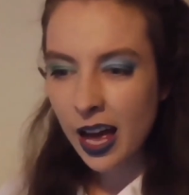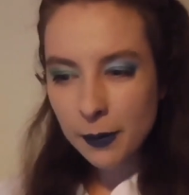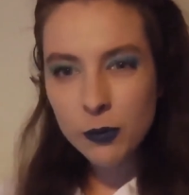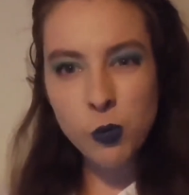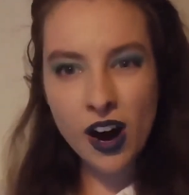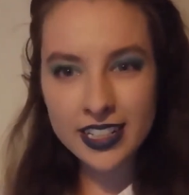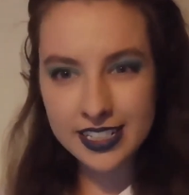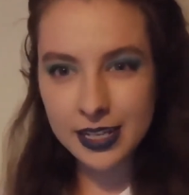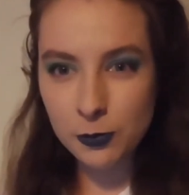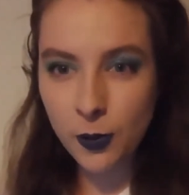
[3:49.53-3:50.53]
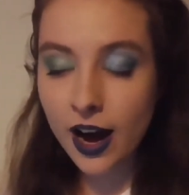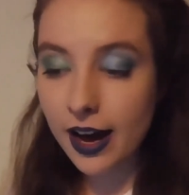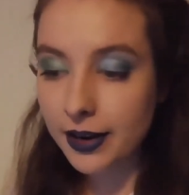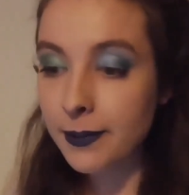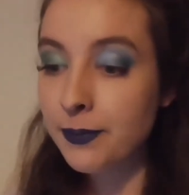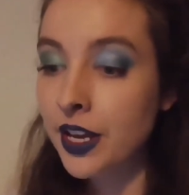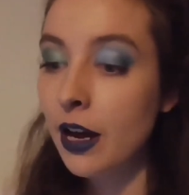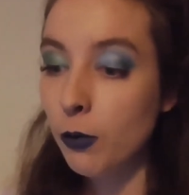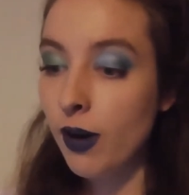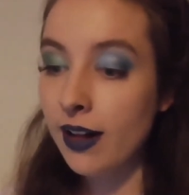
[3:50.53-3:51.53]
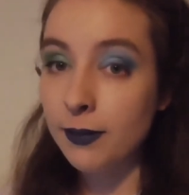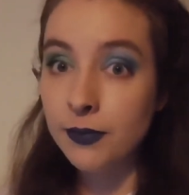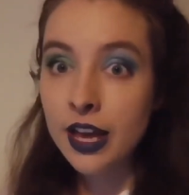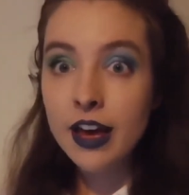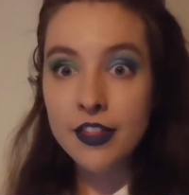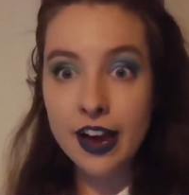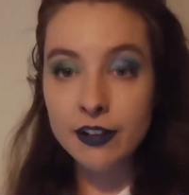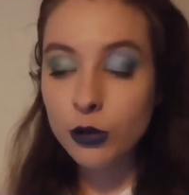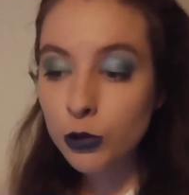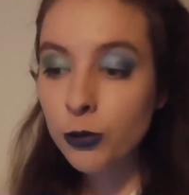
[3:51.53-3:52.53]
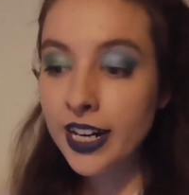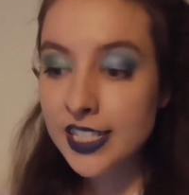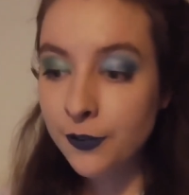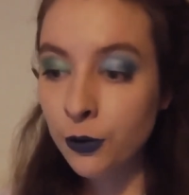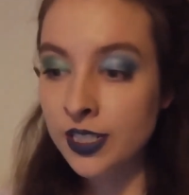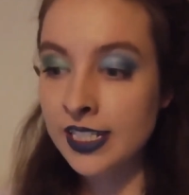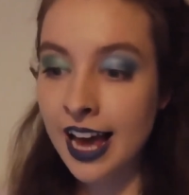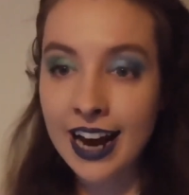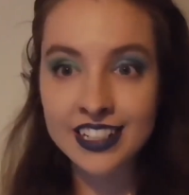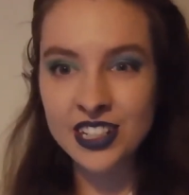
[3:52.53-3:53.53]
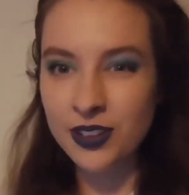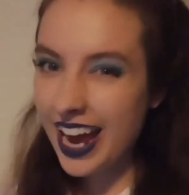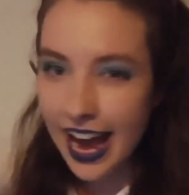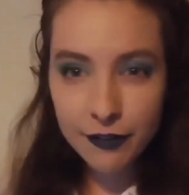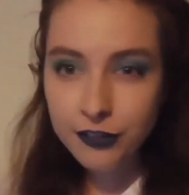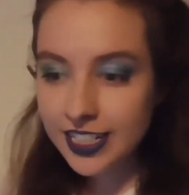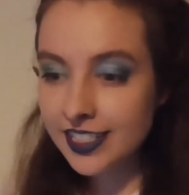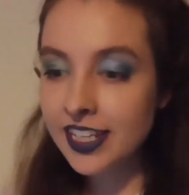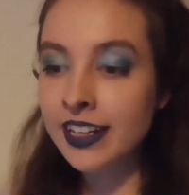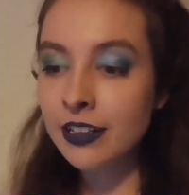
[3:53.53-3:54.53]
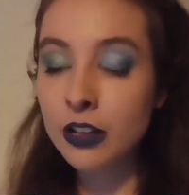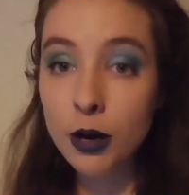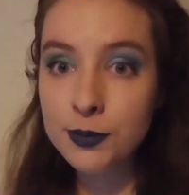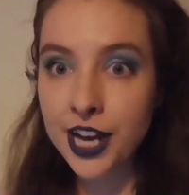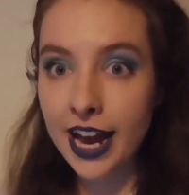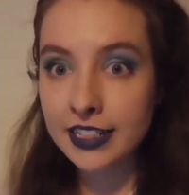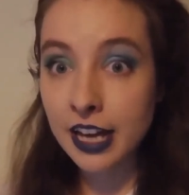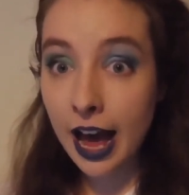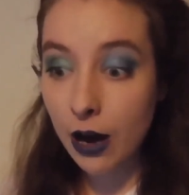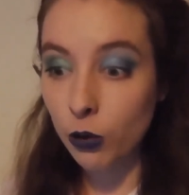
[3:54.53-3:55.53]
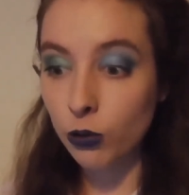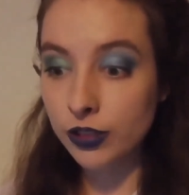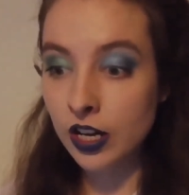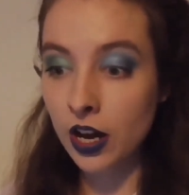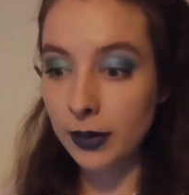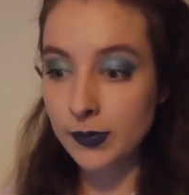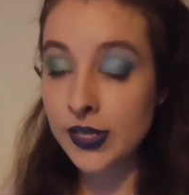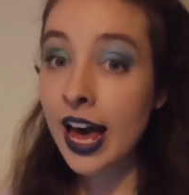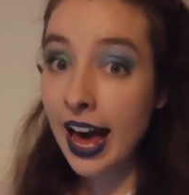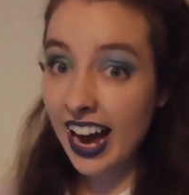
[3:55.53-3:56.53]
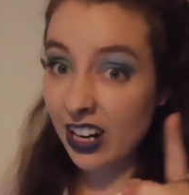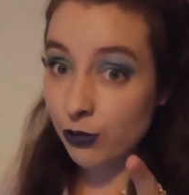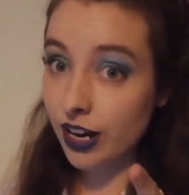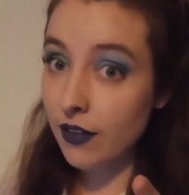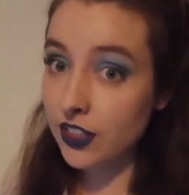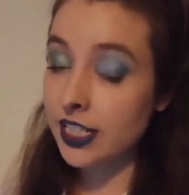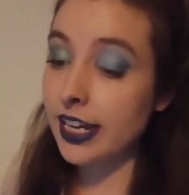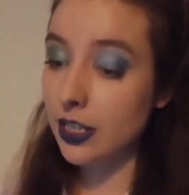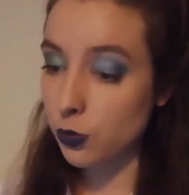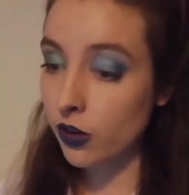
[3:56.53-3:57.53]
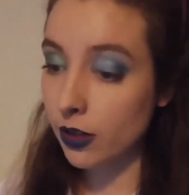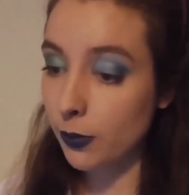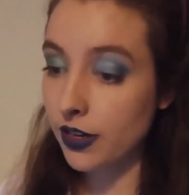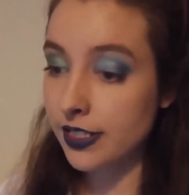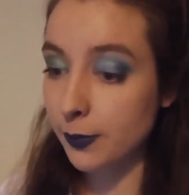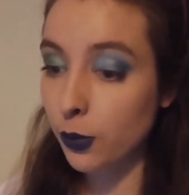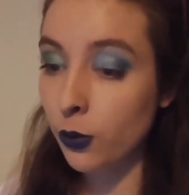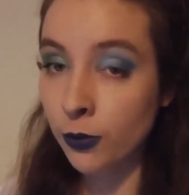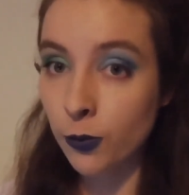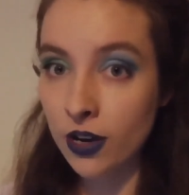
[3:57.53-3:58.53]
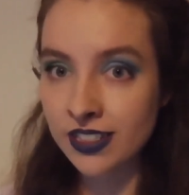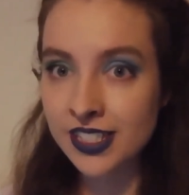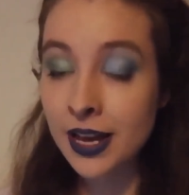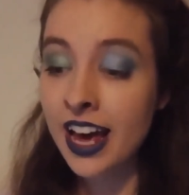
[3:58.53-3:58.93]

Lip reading: But why does it work? Well, there are always forces acting on every single object at all times, and gravity is one of the most important ones.